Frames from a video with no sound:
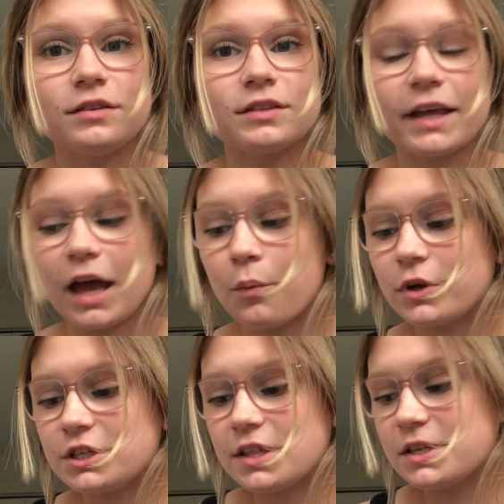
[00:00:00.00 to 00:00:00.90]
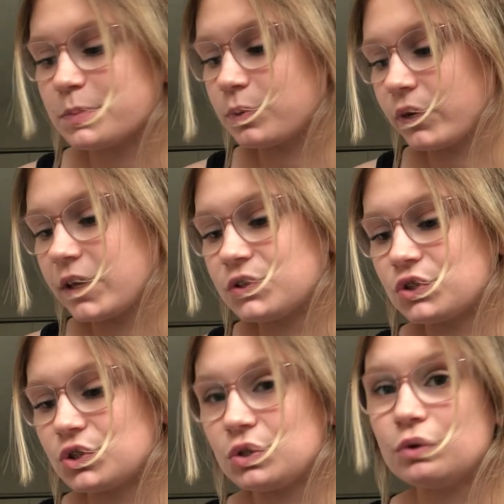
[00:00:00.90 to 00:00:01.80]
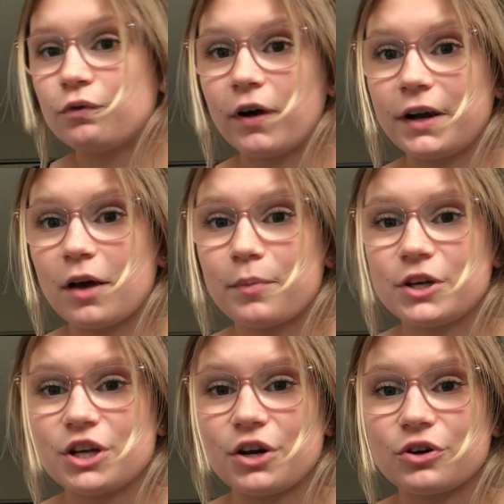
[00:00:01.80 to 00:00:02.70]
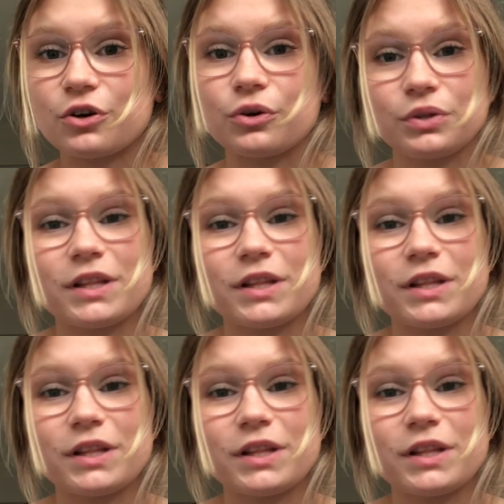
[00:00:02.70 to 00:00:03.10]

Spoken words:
Like, I went to this place to find out my gender early.